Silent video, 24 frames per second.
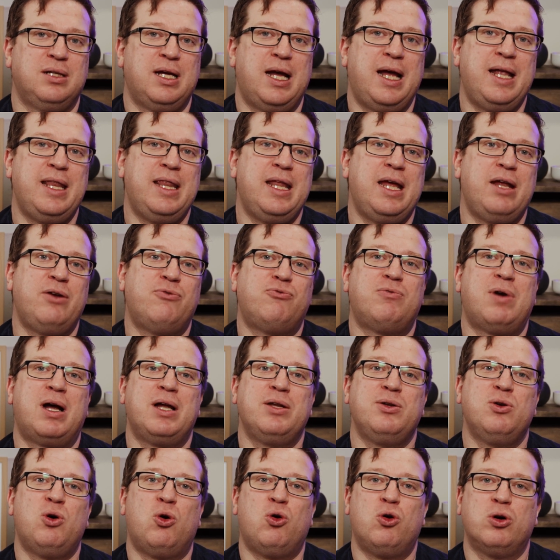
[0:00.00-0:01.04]
and then
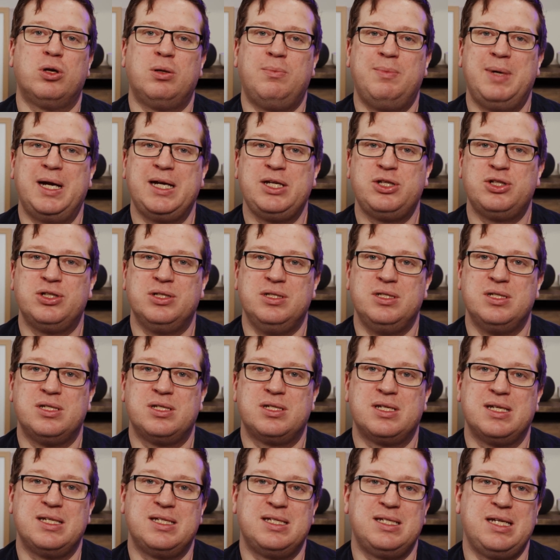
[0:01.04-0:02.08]
run automations
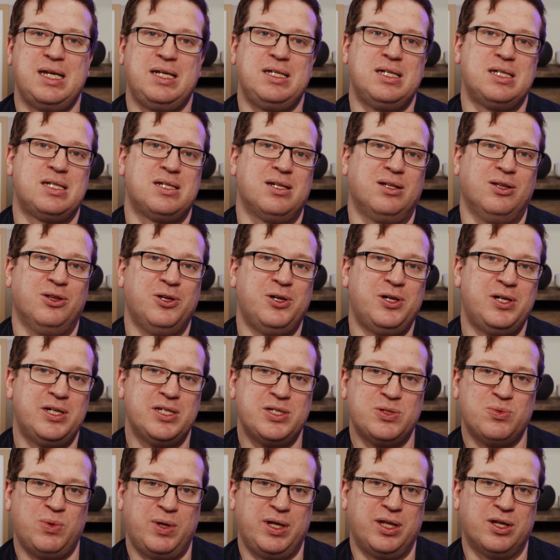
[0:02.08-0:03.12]
to send us
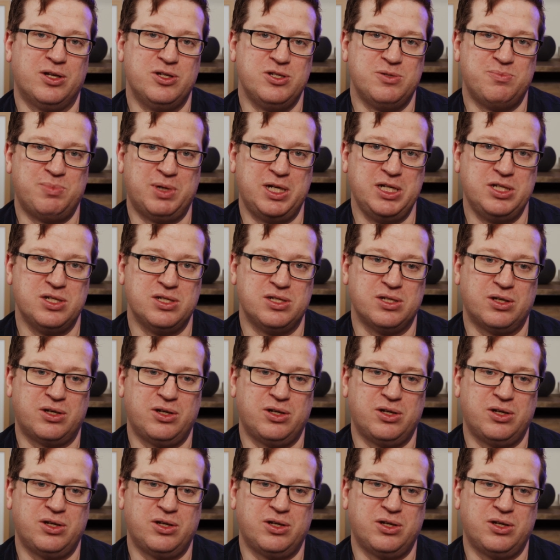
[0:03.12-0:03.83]
alerts when those breaches